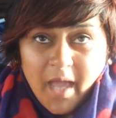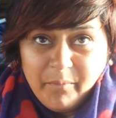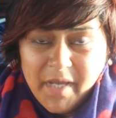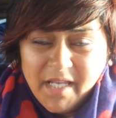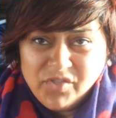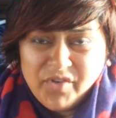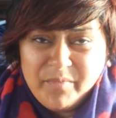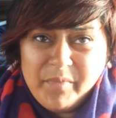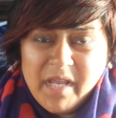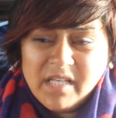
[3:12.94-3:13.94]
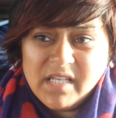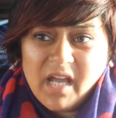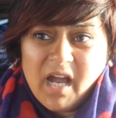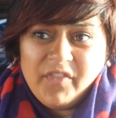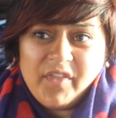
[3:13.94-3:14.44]
Mainstream
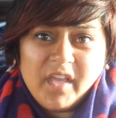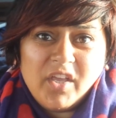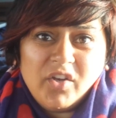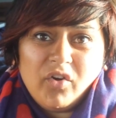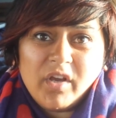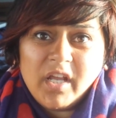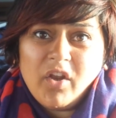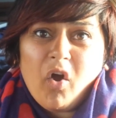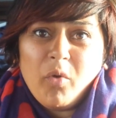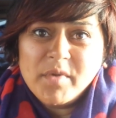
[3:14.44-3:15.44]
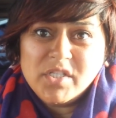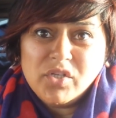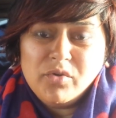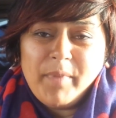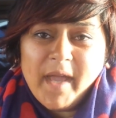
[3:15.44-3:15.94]
media, I think, can always
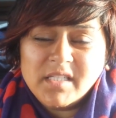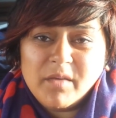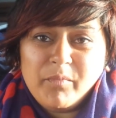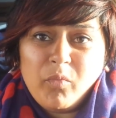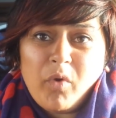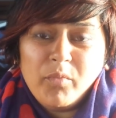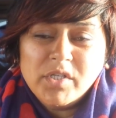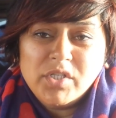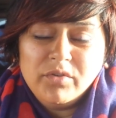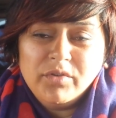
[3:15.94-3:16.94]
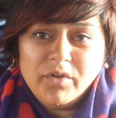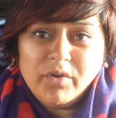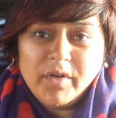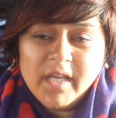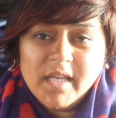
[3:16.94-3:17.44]
do better, but what we do
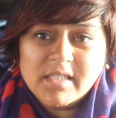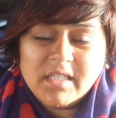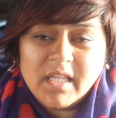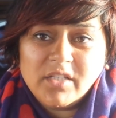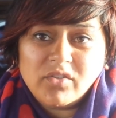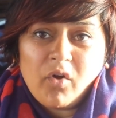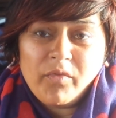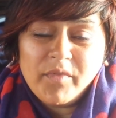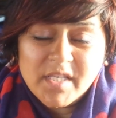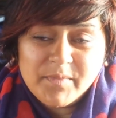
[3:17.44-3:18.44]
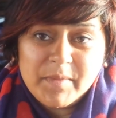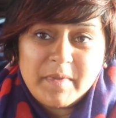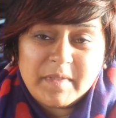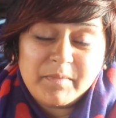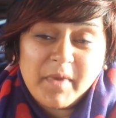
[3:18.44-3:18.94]
know is that on this
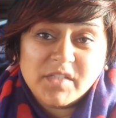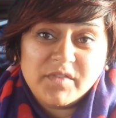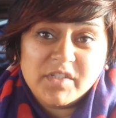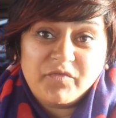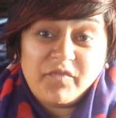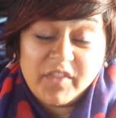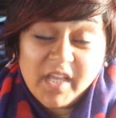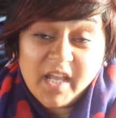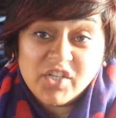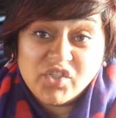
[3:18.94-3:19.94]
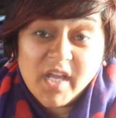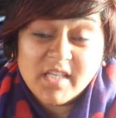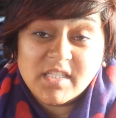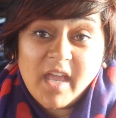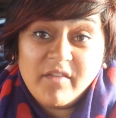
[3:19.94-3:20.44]
People's March for the
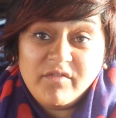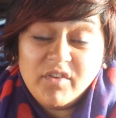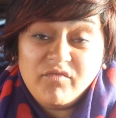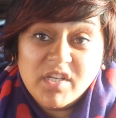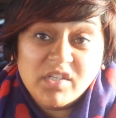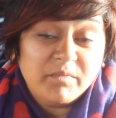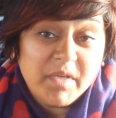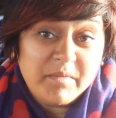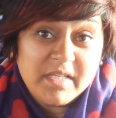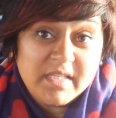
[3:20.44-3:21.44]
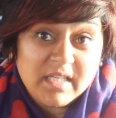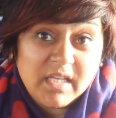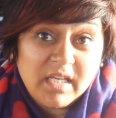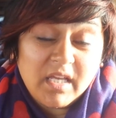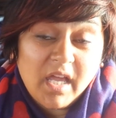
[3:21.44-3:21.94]
NHS, every regional
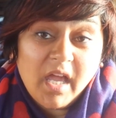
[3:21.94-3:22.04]
BBC